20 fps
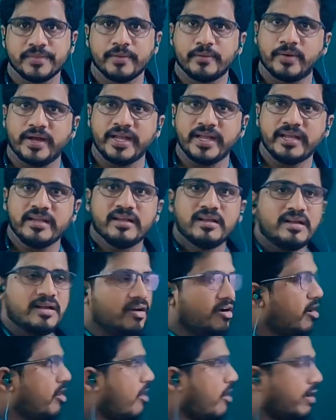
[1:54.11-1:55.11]
Why?
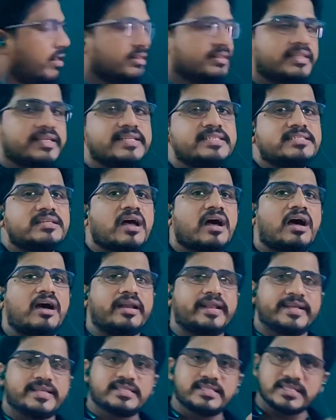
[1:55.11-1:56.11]
All these
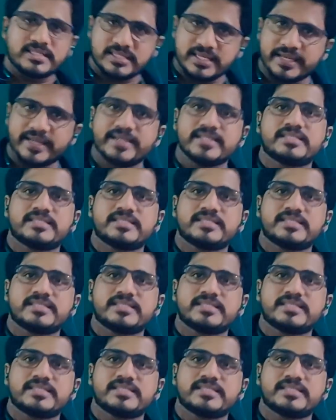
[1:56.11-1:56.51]
are existing